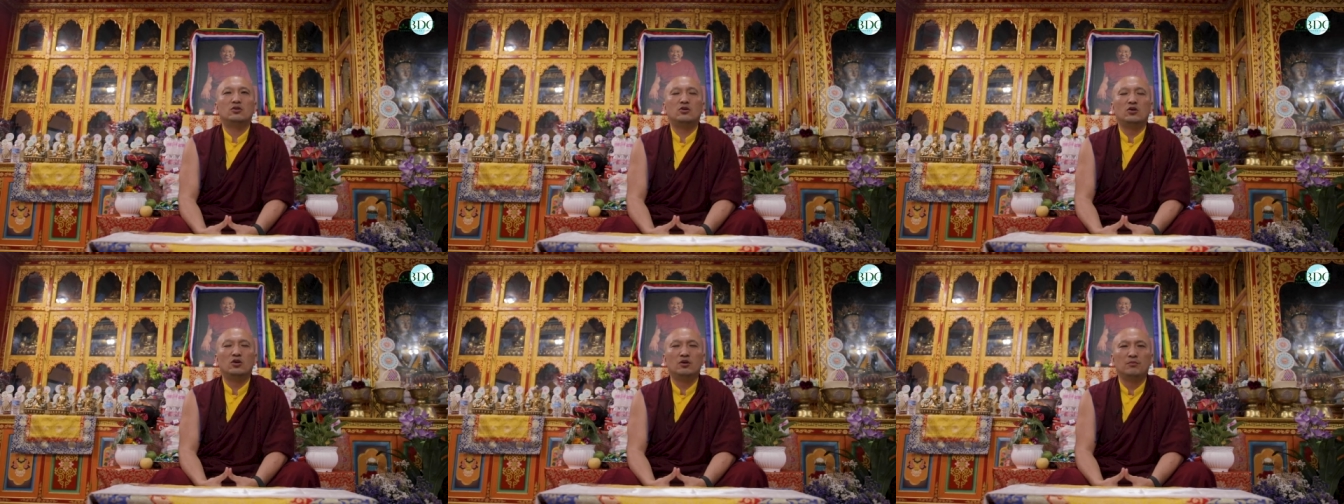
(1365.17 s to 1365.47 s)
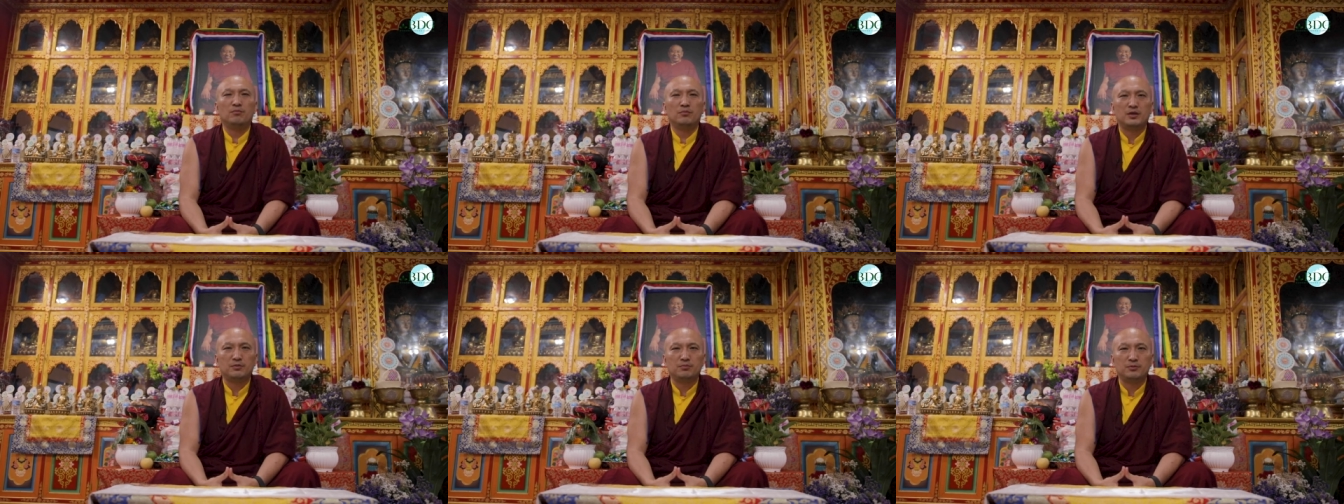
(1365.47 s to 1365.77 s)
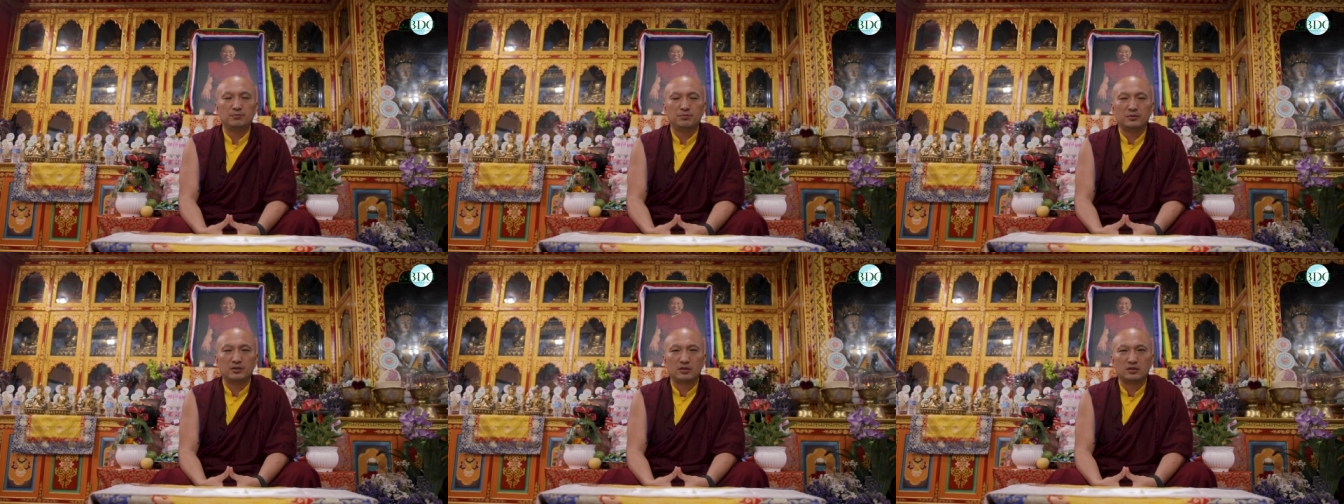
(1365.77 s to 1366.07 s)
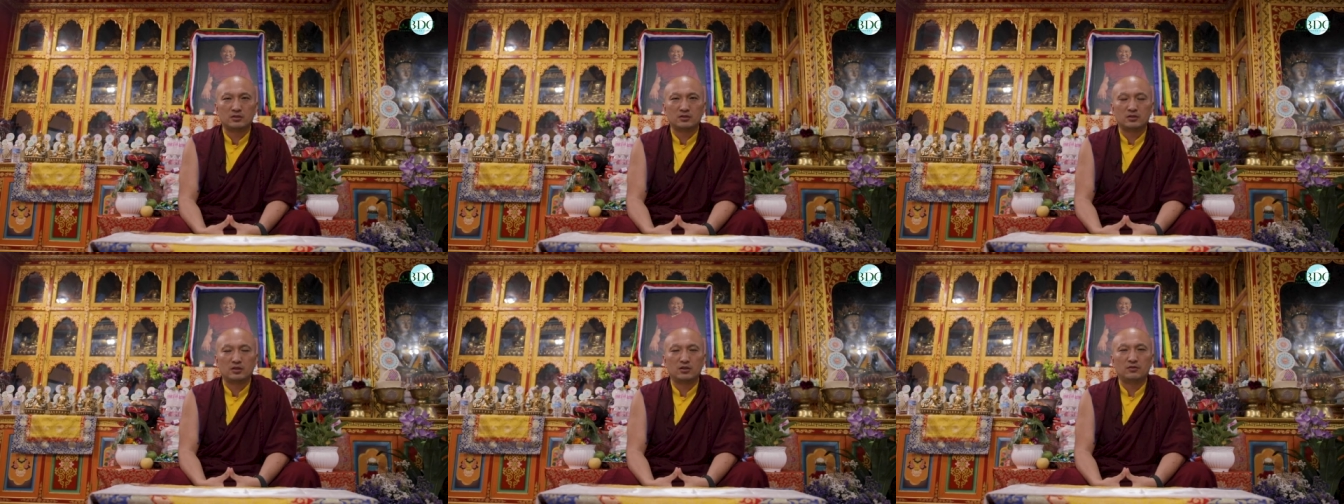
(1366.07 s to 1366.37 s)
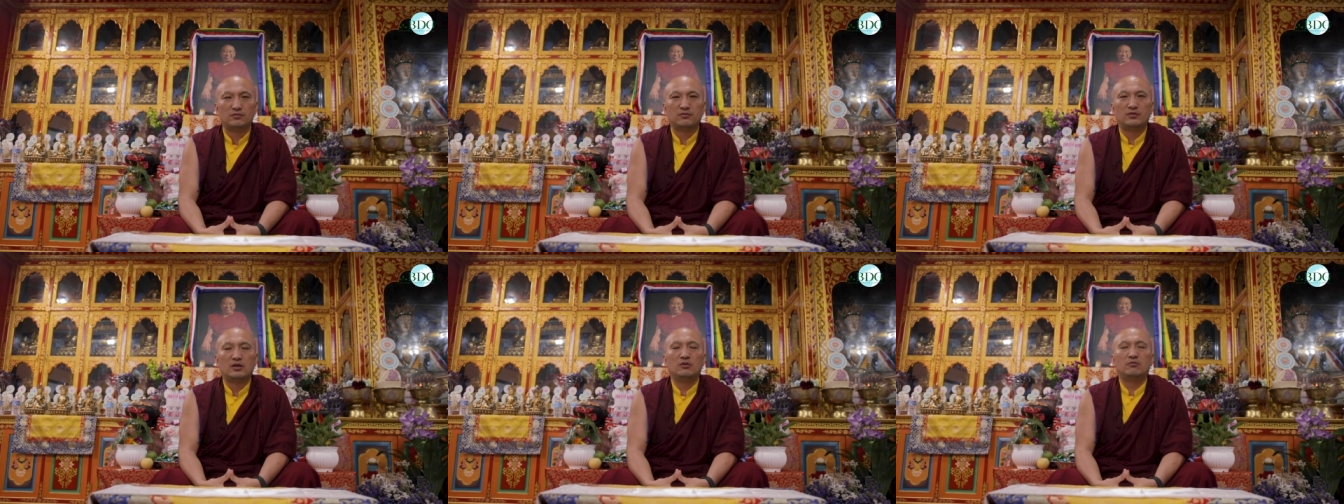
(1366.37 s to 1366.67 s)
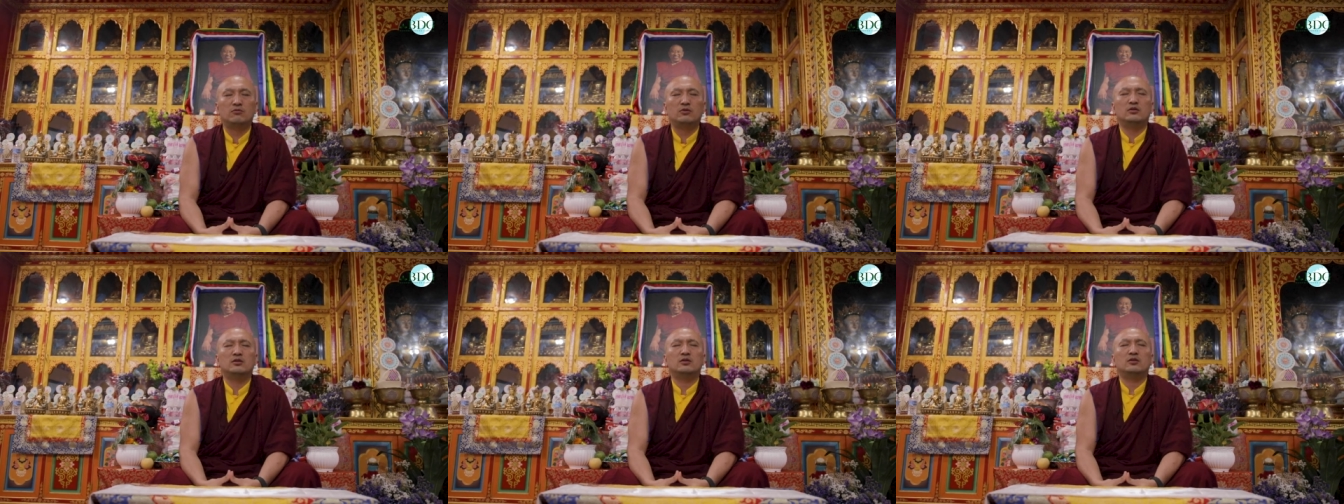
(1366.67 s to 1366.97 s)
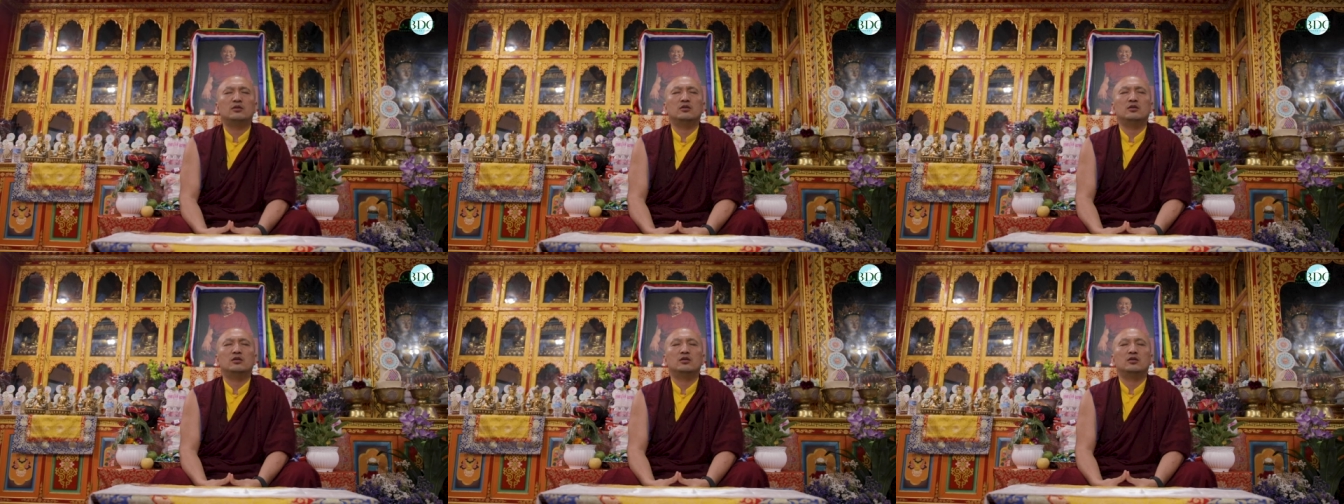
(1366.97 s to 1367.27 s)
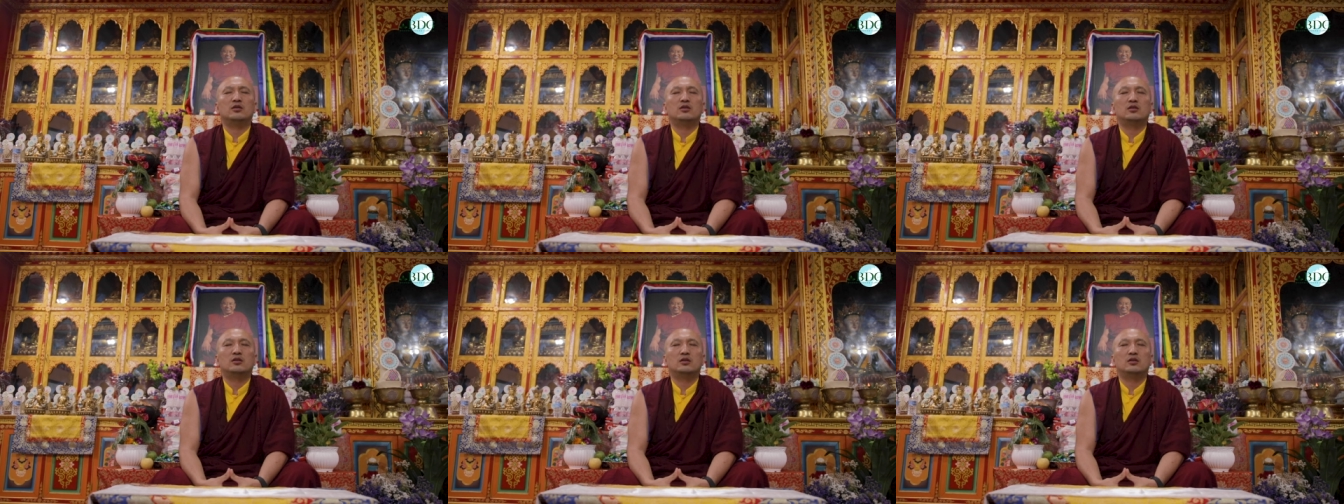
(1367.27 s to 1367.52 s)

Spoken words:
or maybe because of our